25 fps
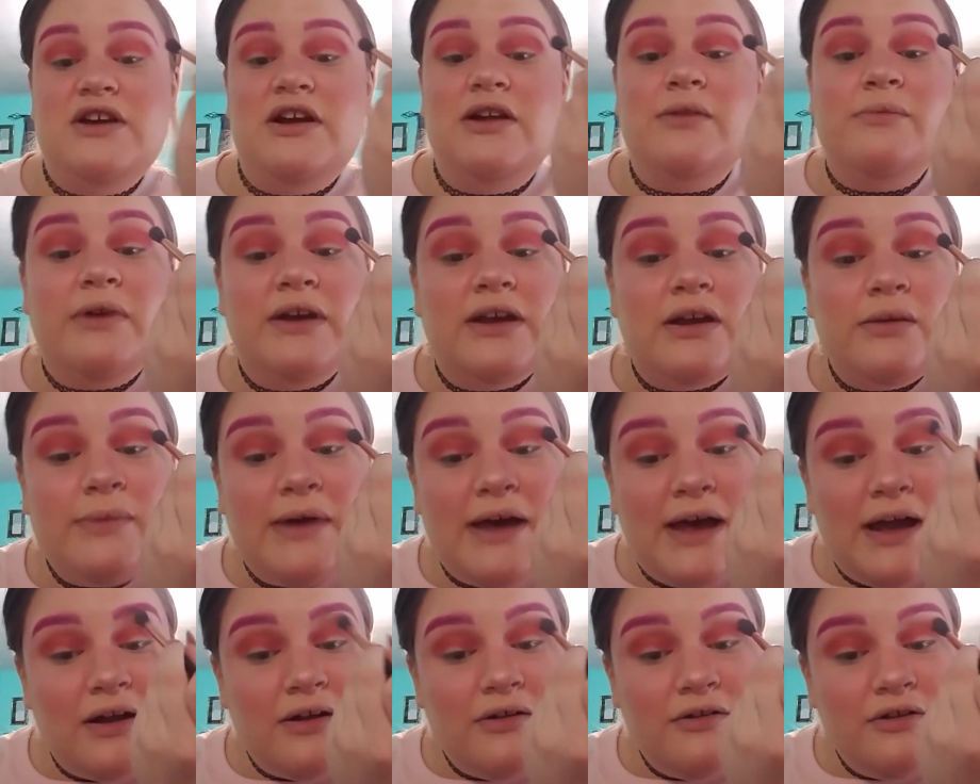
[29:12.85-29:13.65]
to bring it
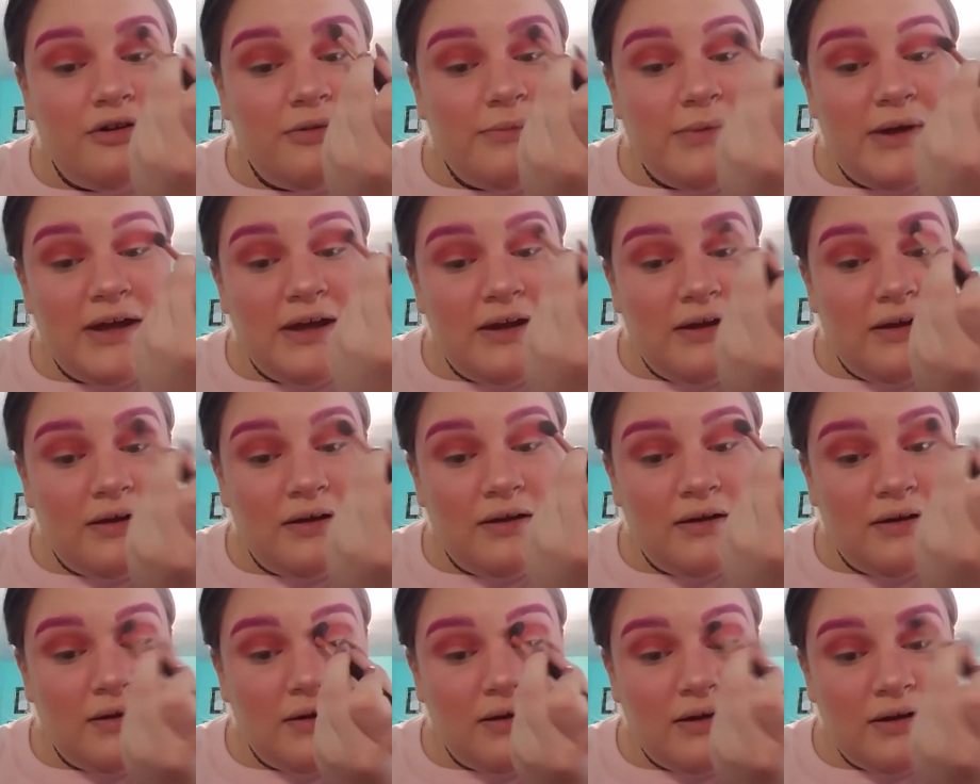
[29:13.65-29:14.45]
back a little bit.
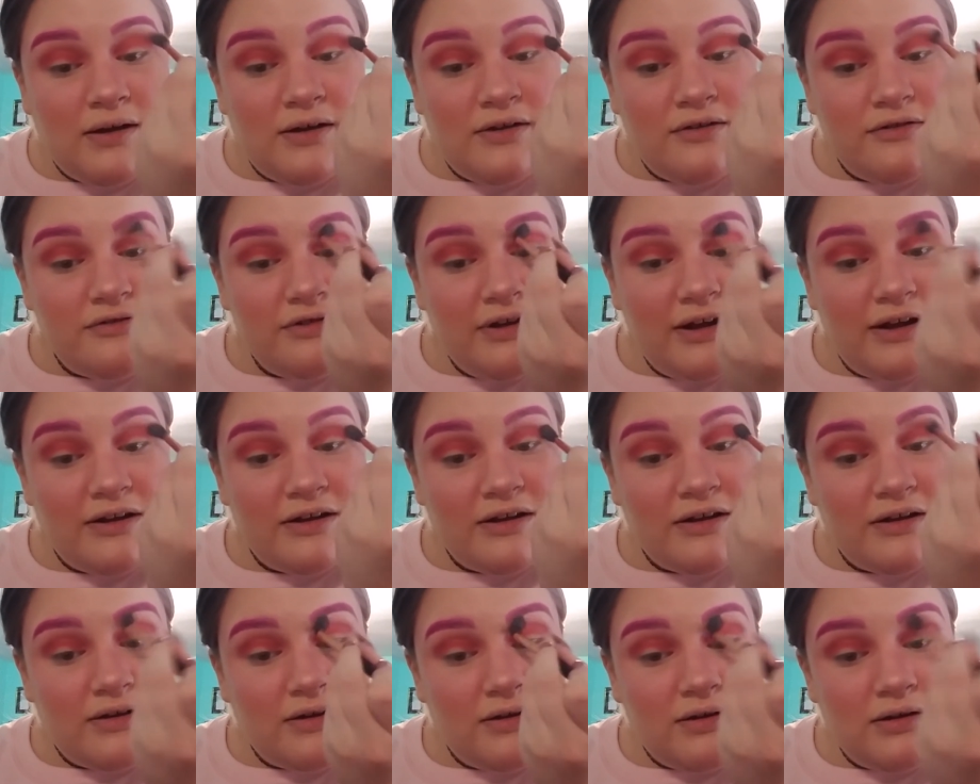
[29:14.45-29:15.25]
Try
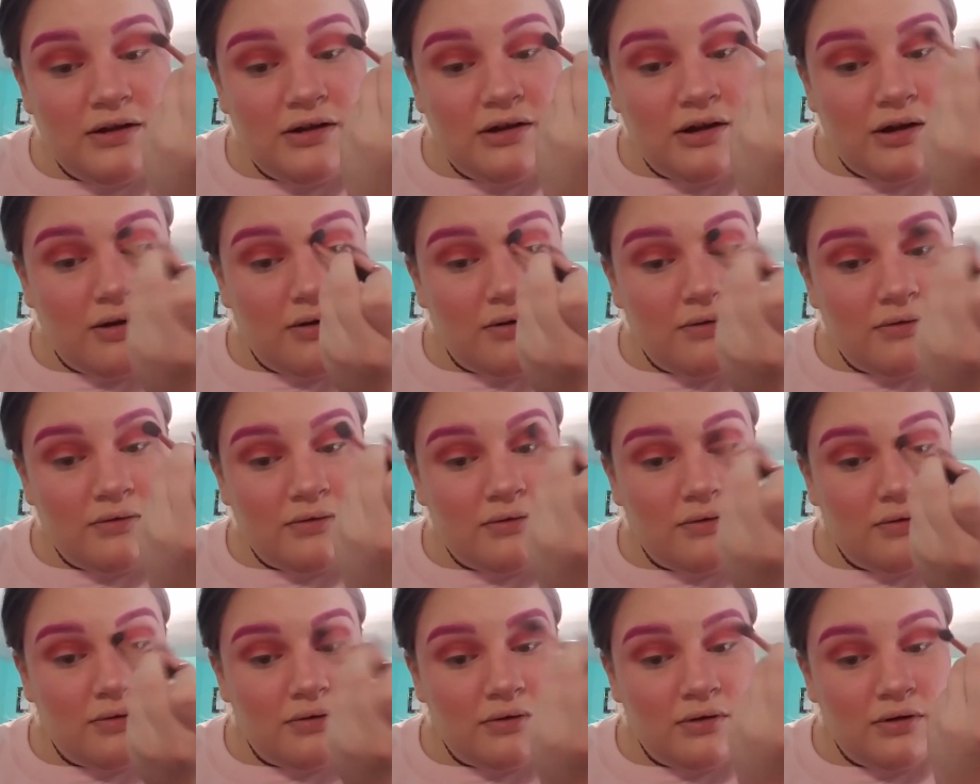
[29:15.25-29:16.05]
to, you know,
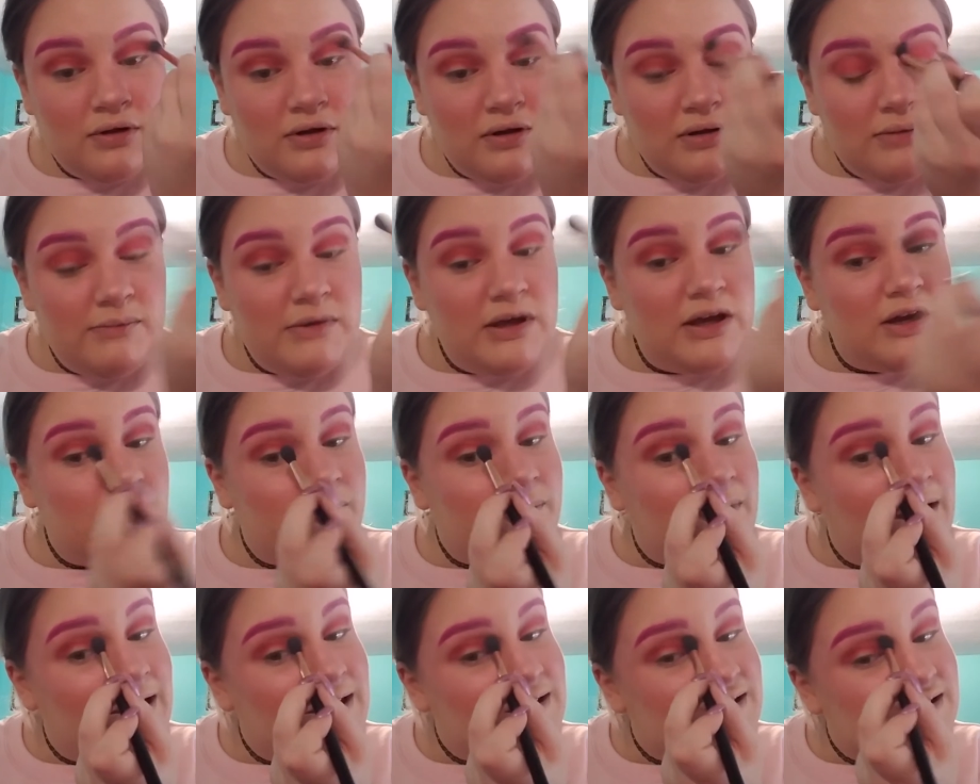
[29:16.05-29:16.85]
make
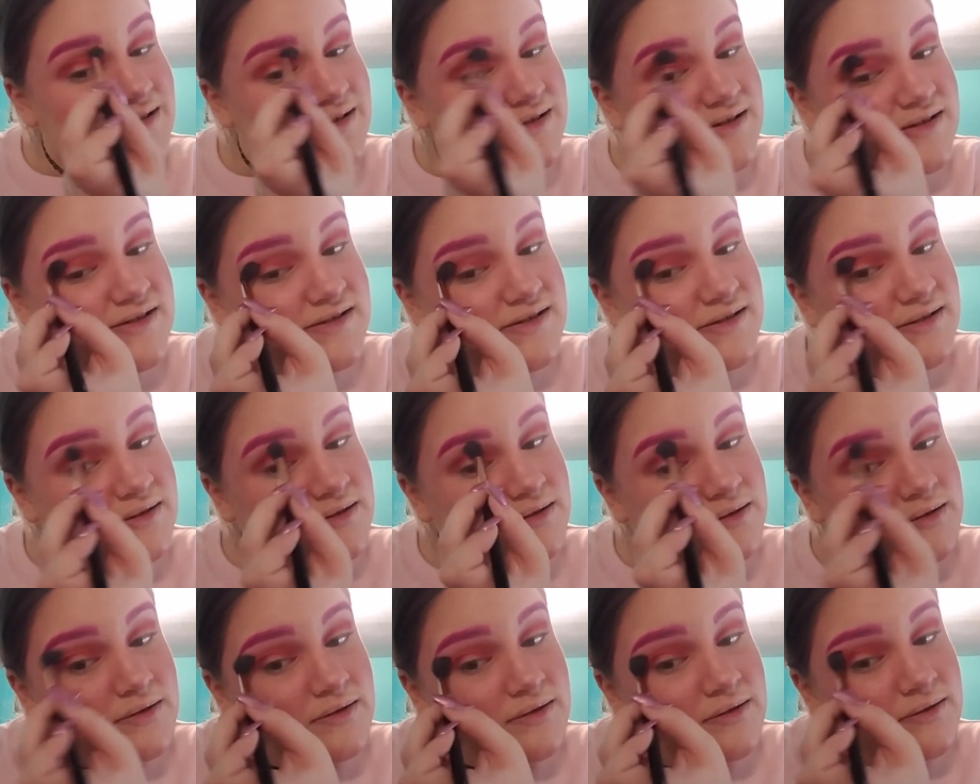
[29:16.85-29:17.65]
amends.
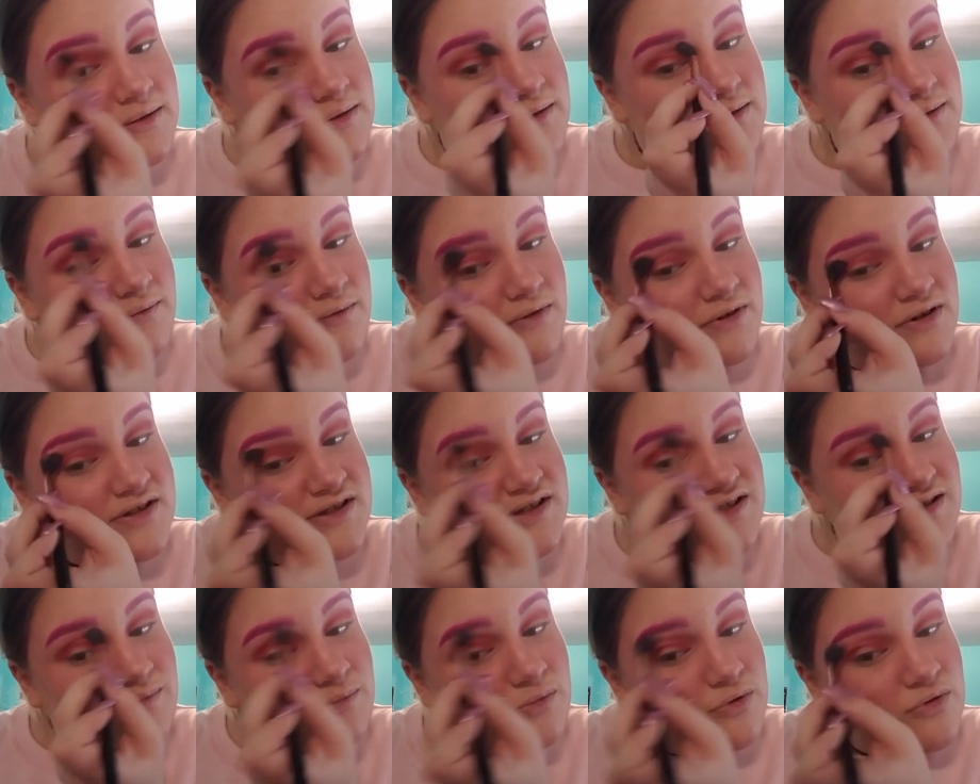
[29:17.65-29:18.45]
I'm gonna
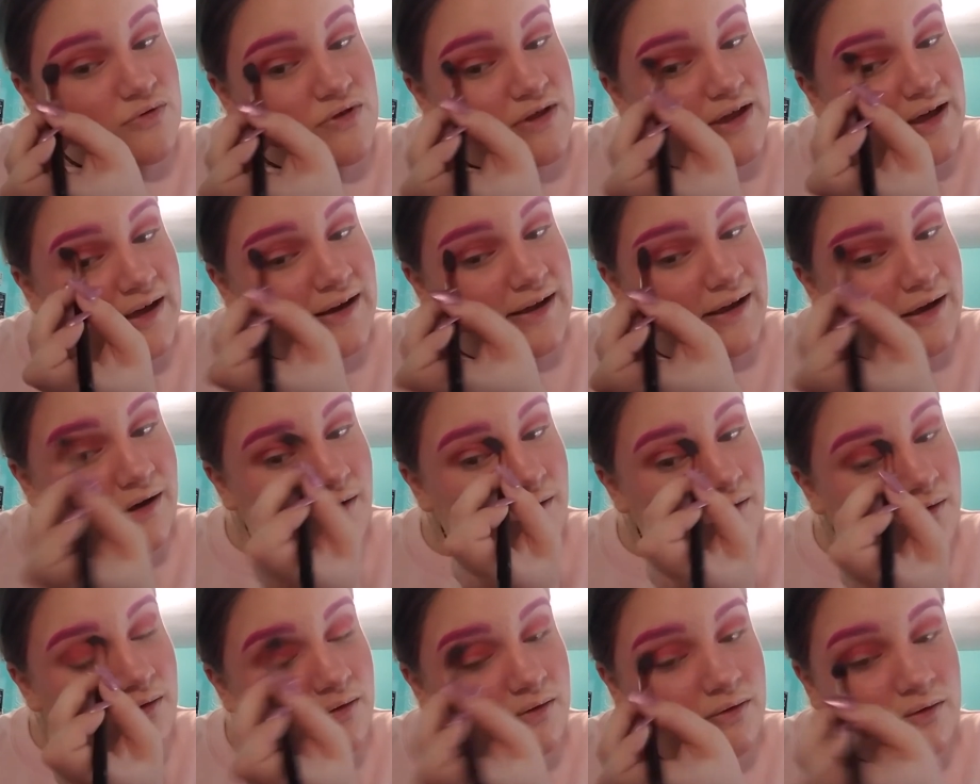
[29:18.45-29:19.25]
smooth that out.
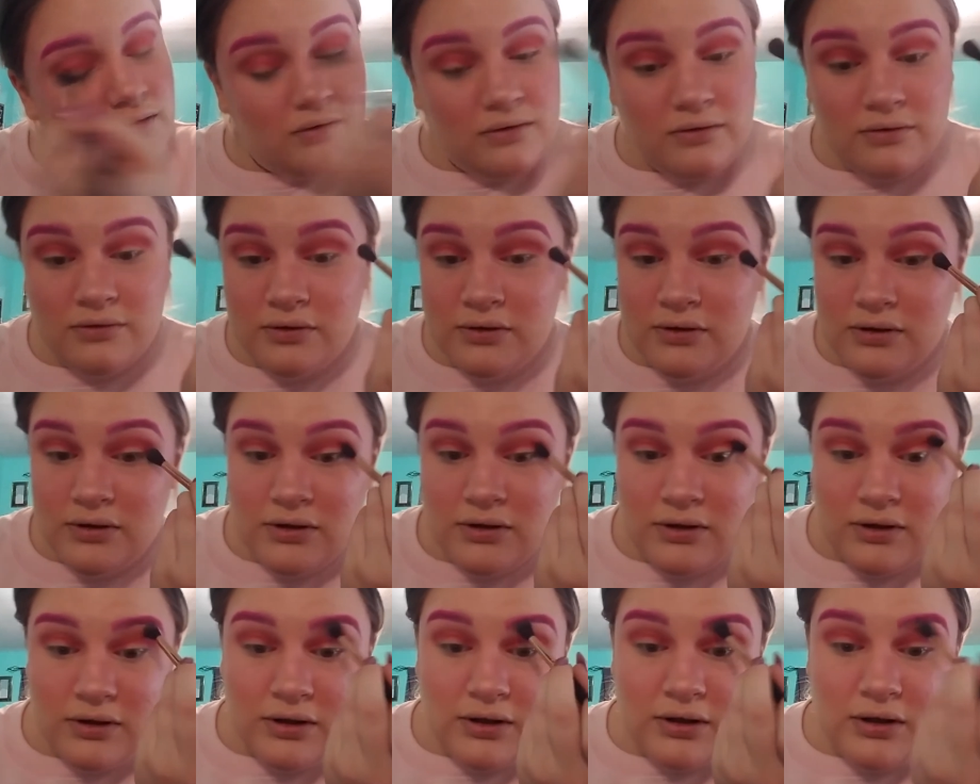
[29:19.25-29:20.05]

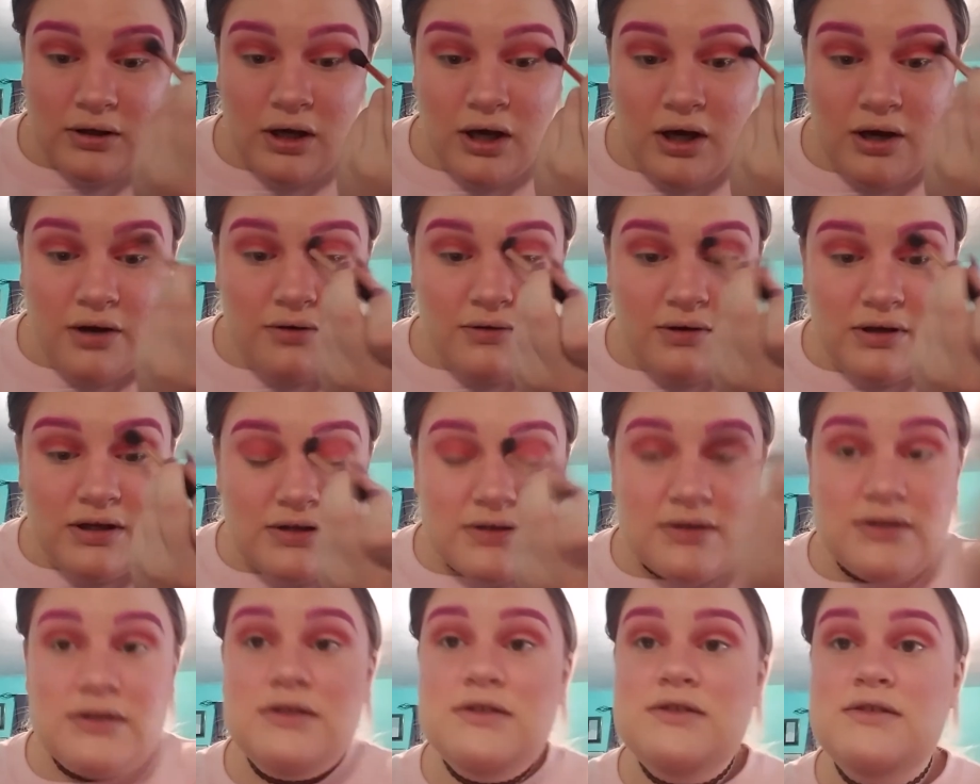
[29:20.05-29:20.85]
Okie
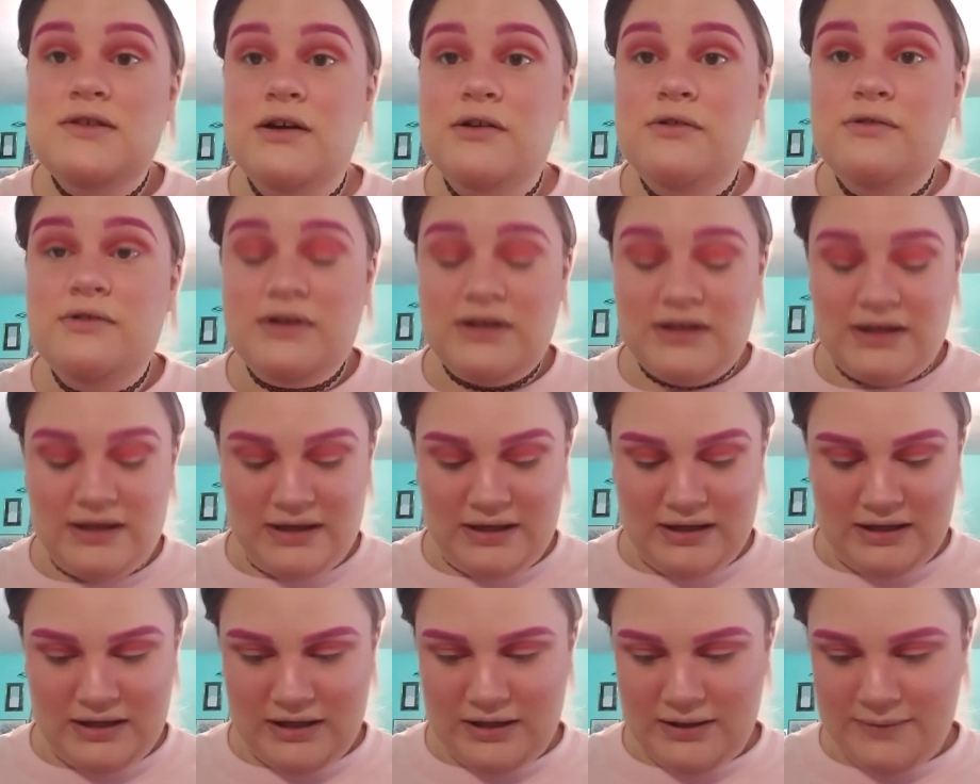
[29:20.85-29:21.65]

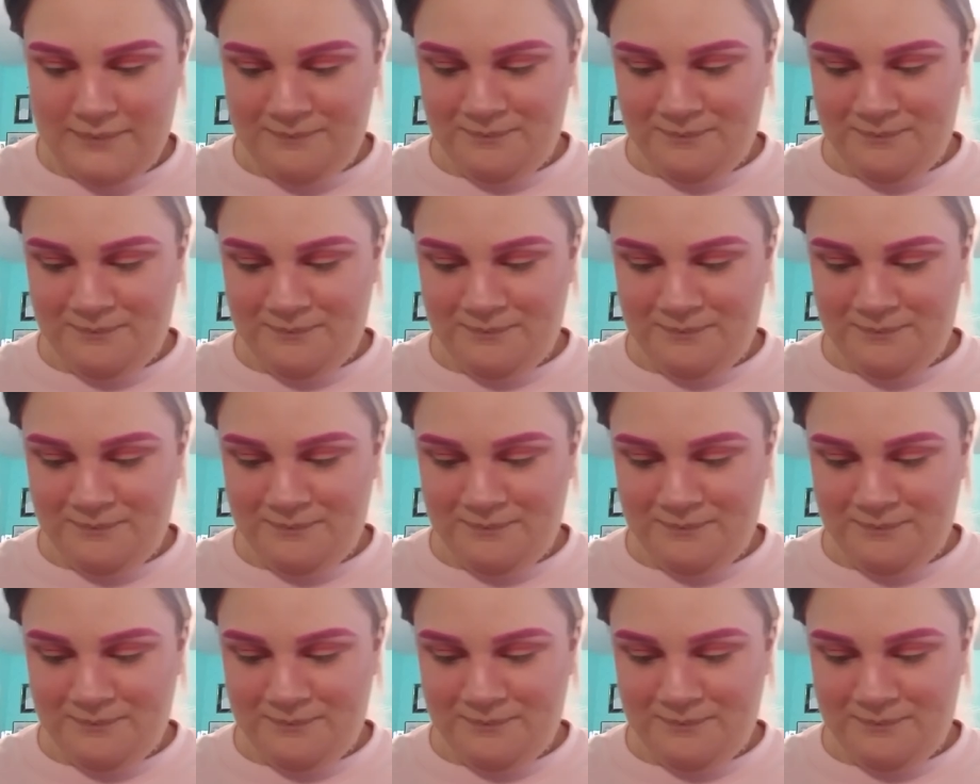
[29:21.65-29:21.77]
dokie.